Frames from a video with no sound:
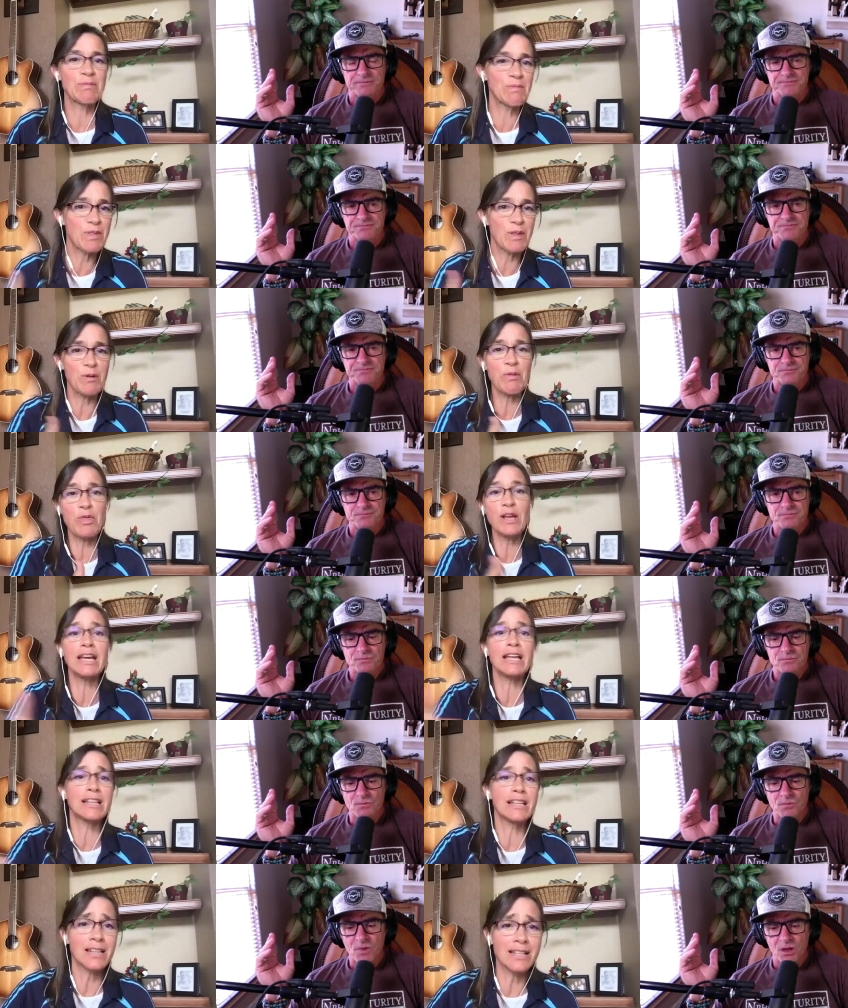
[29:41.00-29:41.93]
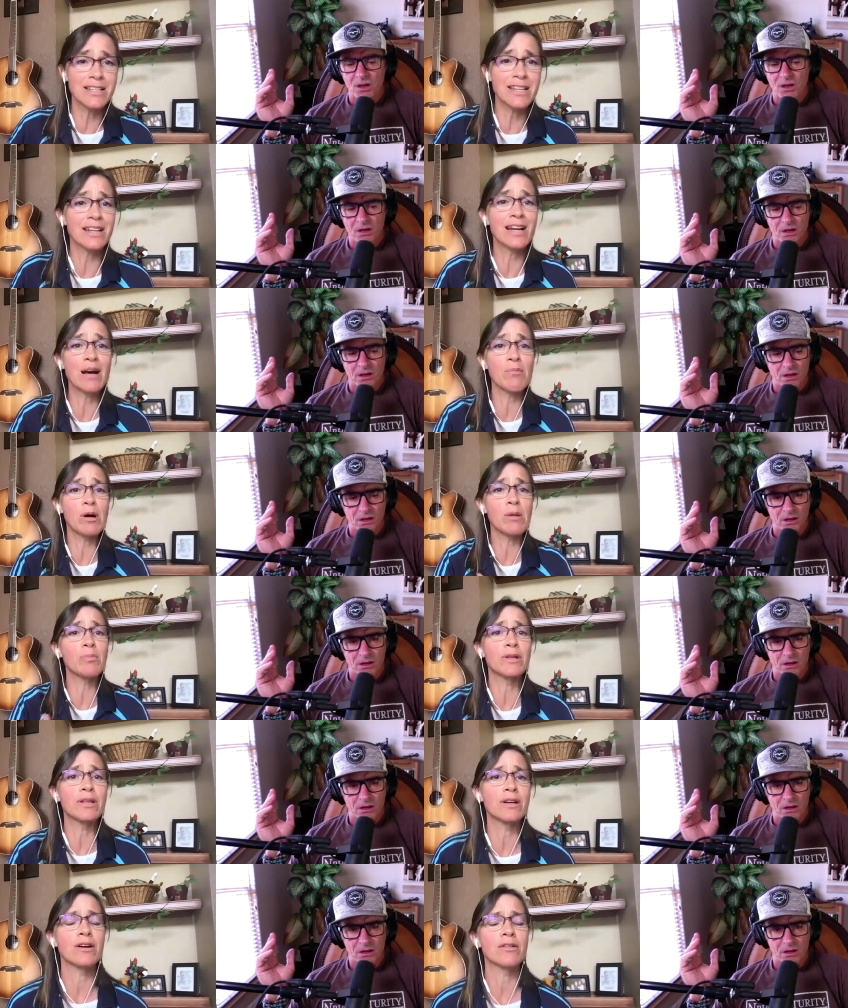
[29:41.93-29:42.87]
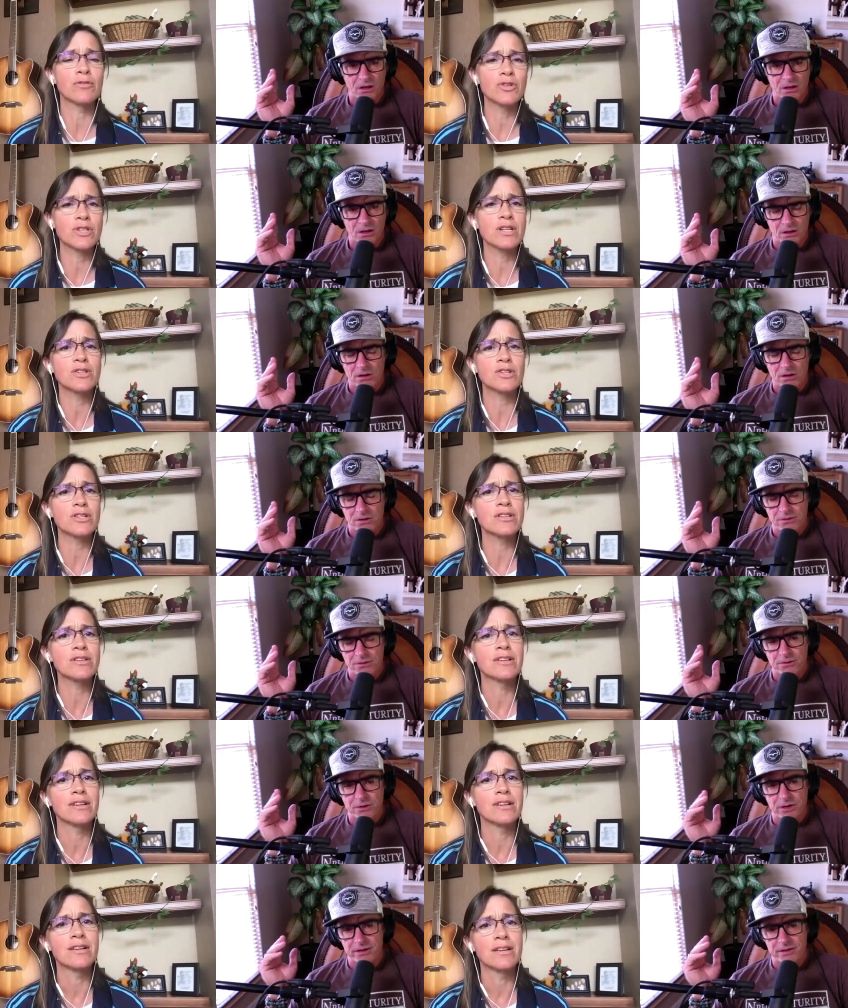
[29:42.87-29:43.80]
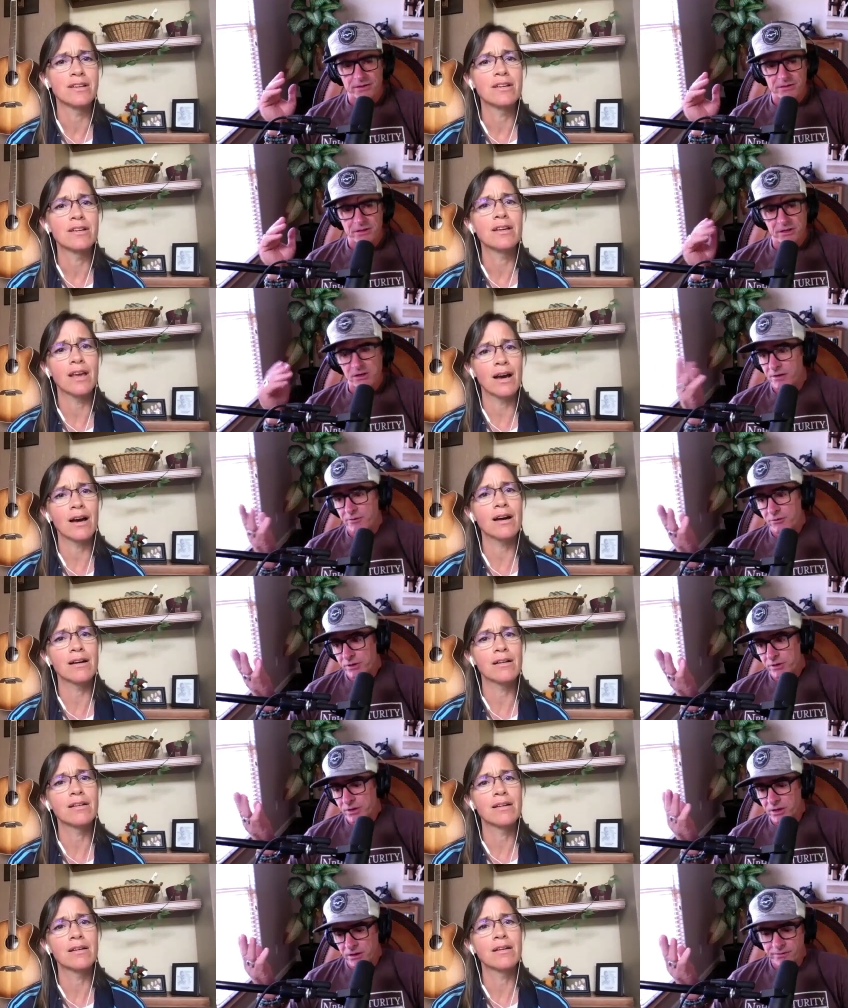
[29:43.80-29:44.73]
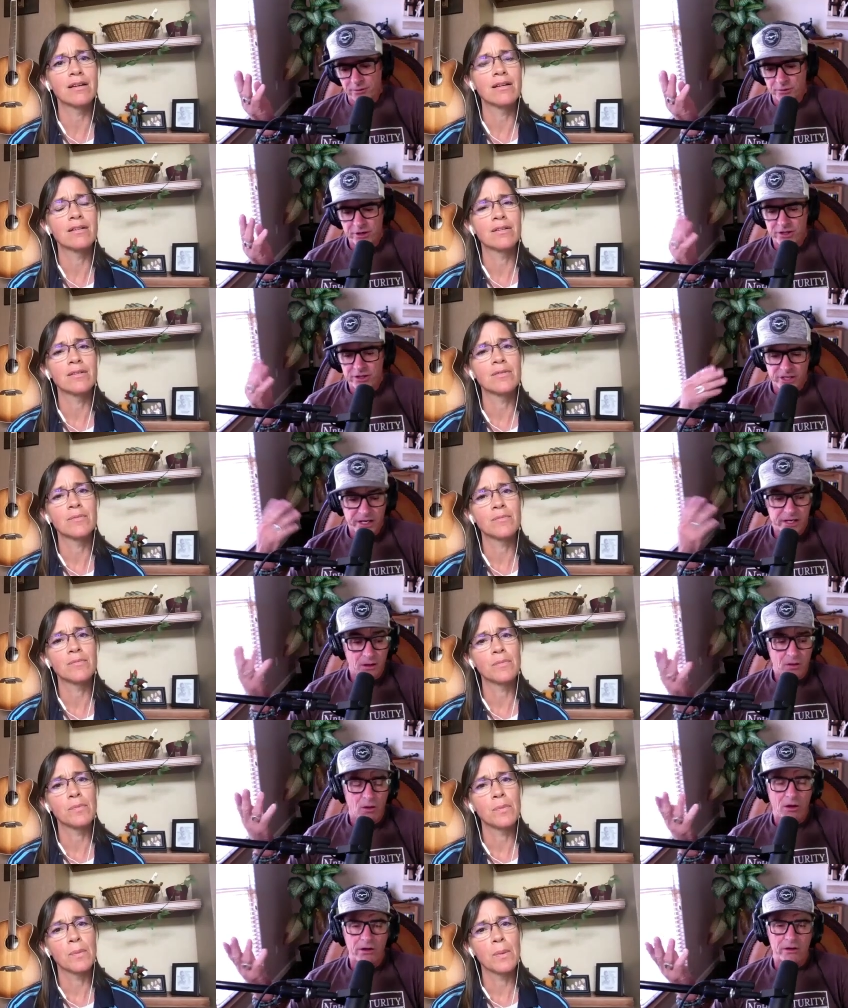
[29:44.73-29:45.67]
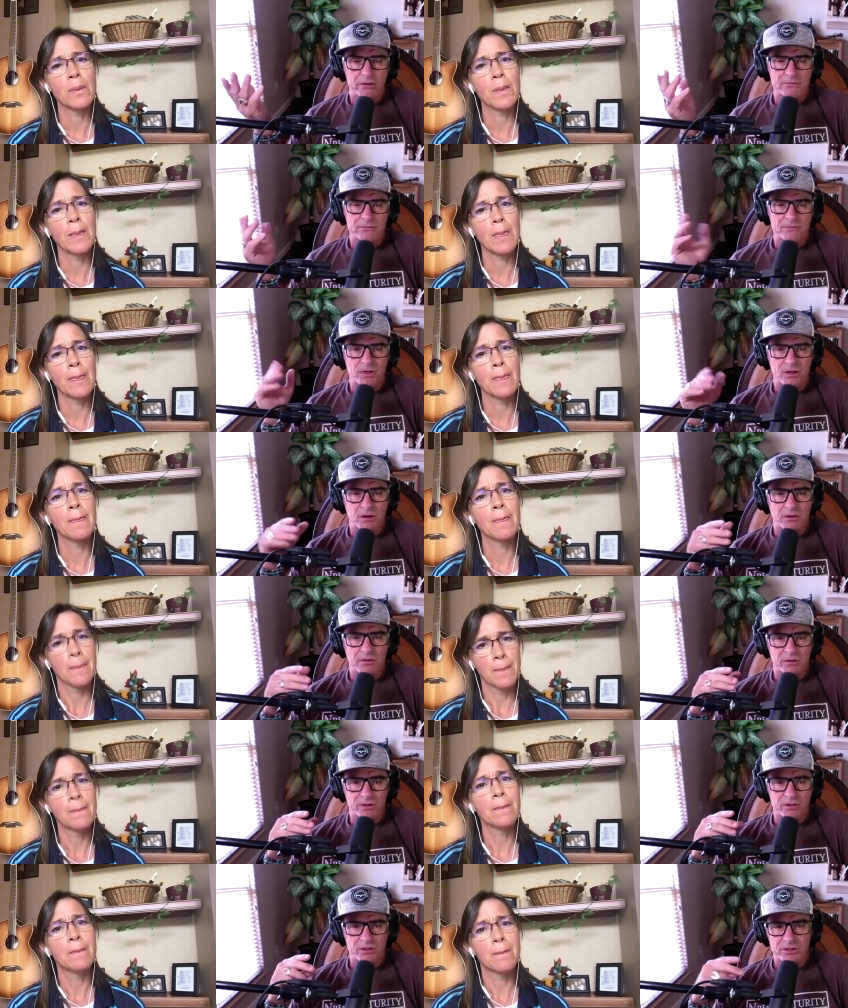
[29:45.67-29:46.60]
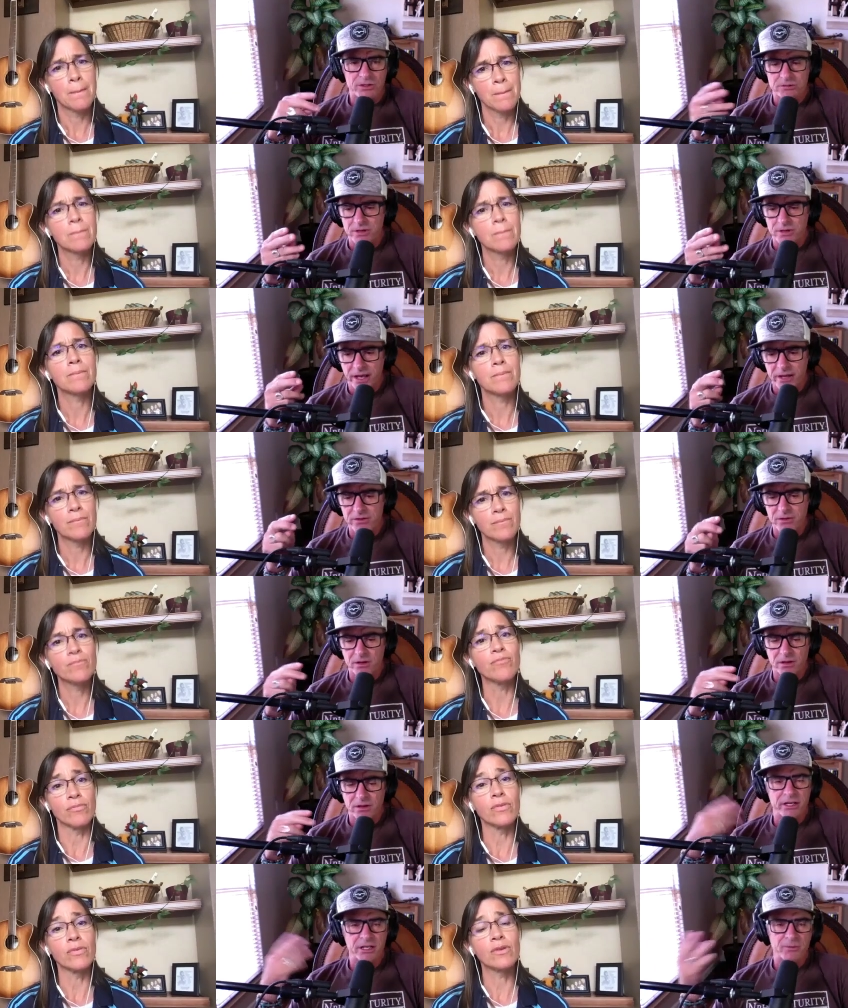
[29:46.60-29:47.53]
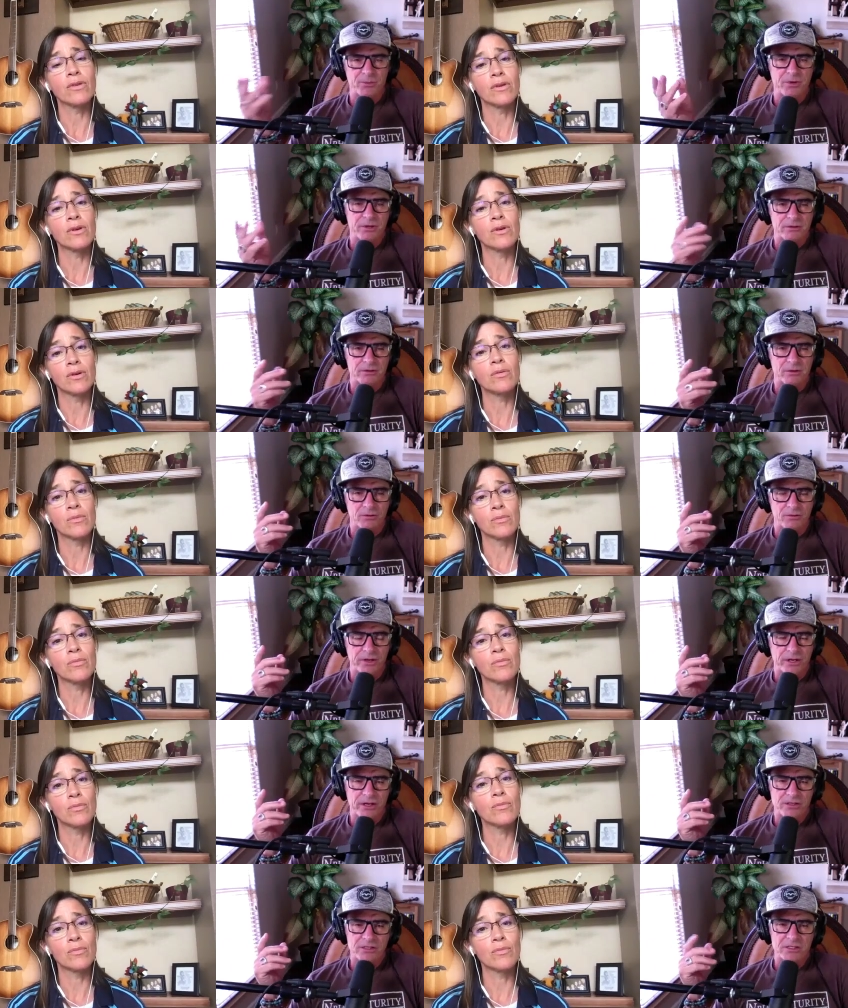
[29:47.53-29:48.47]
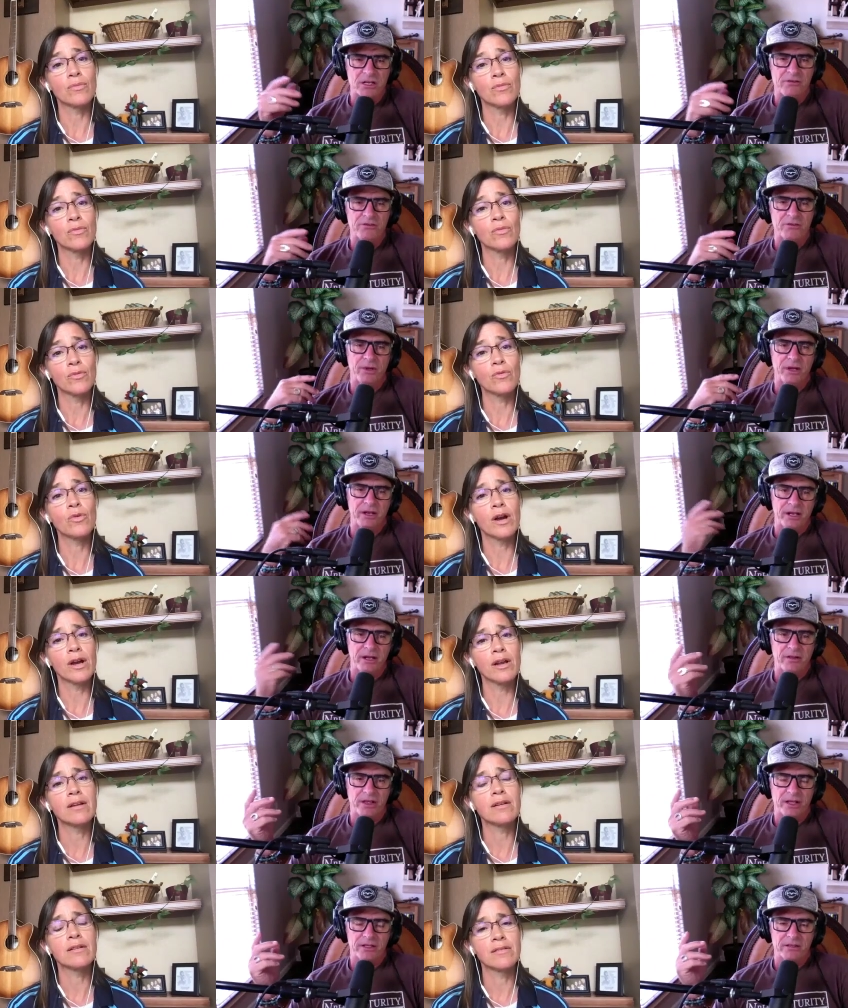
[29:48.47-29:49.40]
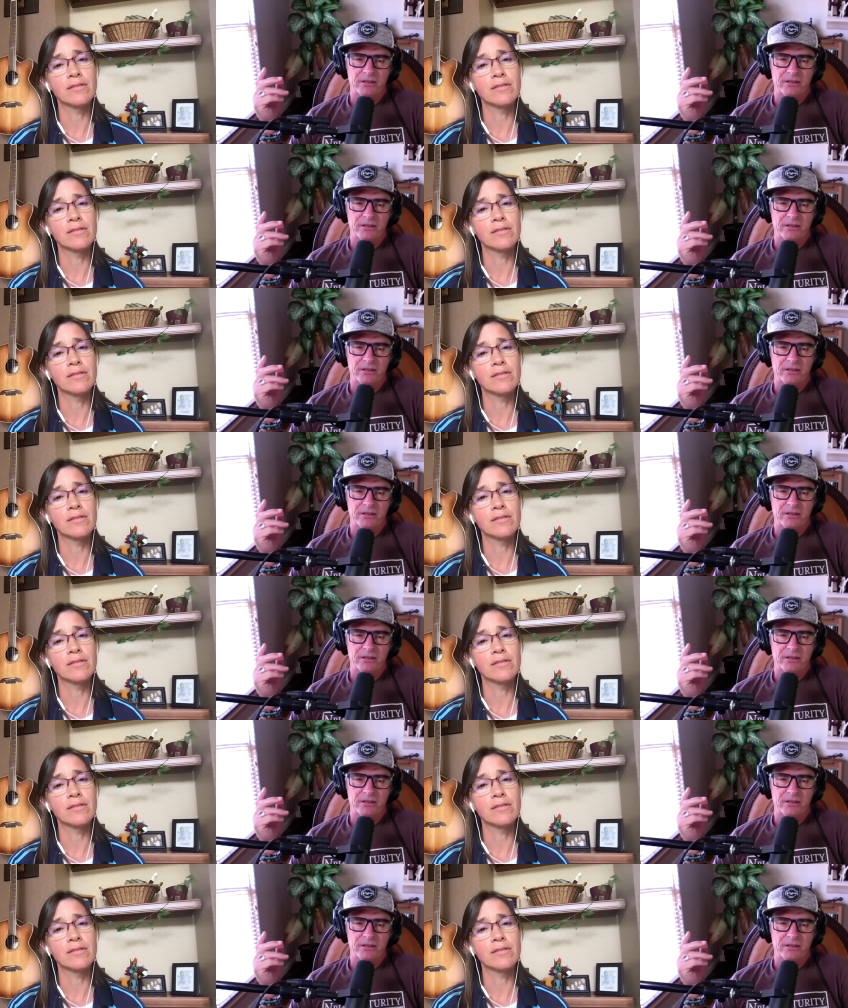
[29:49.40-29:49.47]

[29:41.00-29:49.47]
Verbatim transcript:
Speaker 1: they're thinking that that's going to come up in the conversation.
Speaker 2: Right. And yeah. I've already, you know, I've already shared a lot, you know, not just at the clinic, but on videos and stuff about right. how that